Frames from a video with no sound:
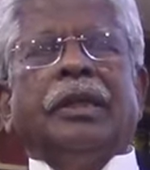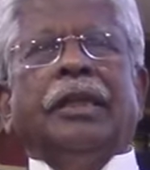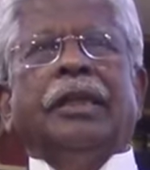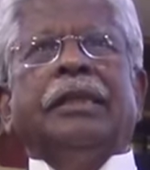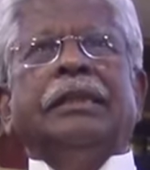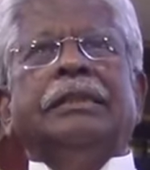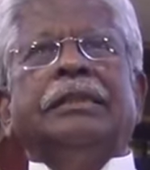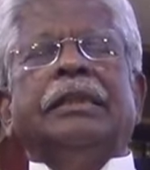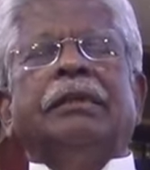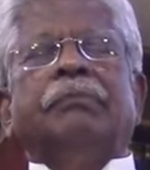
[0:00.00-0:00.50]

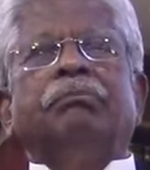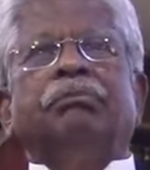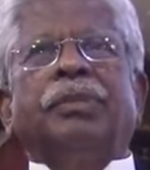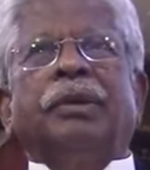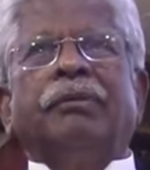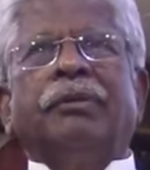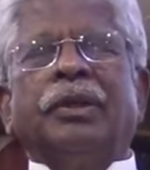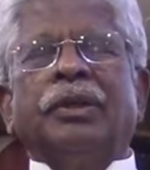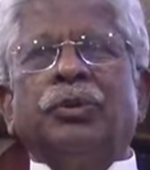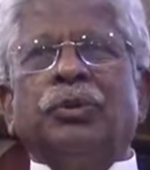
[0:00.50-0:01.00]
is
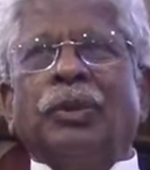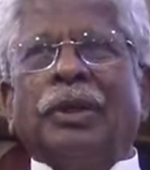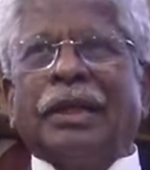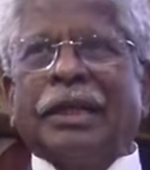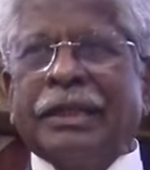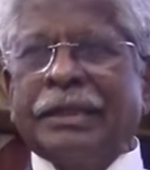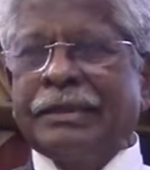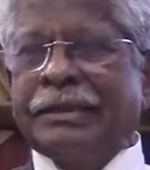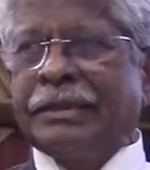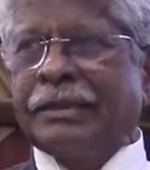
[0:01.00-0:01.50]
empowered to
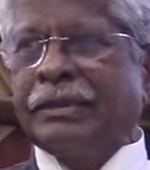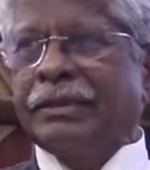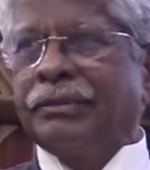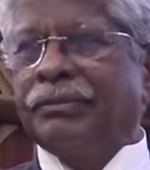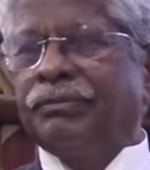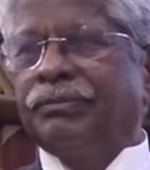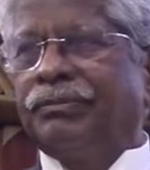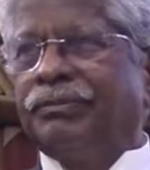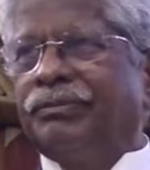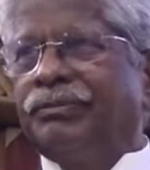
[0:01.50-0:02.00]
arrest
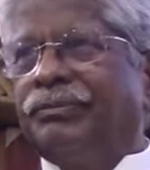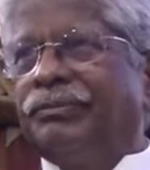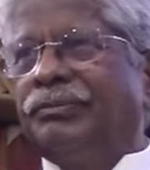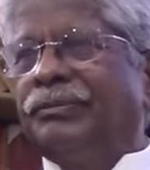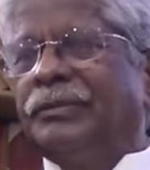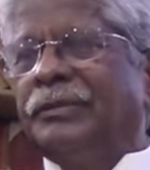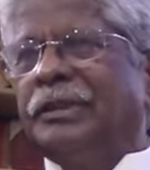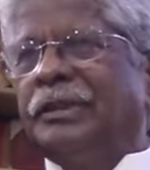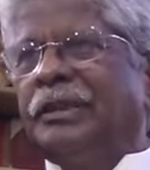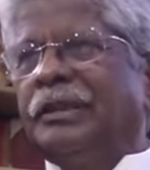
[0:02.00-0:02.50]

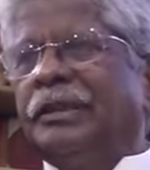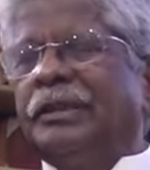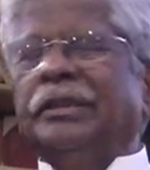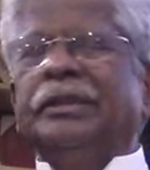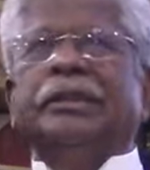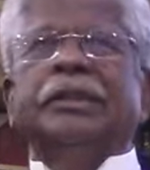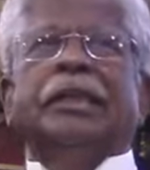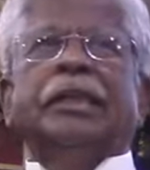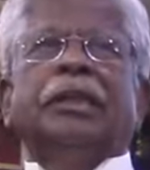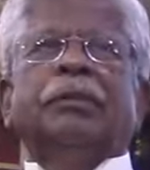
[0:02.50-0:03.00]

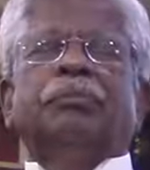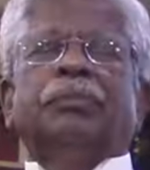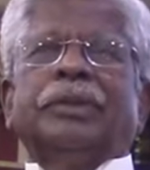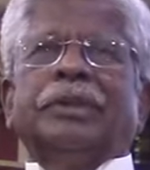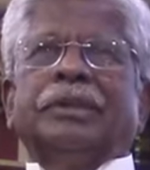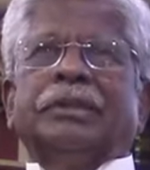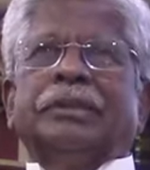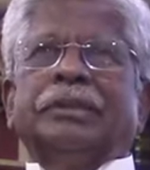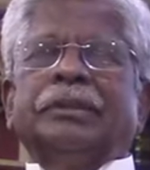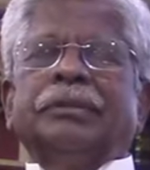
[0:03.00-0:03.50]
any
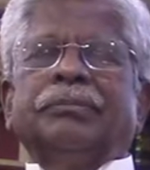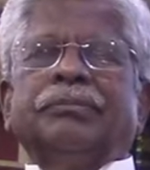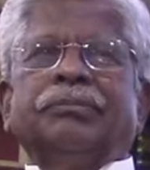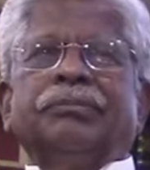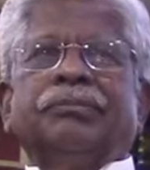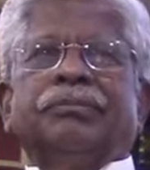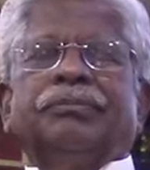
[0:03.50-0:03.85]
person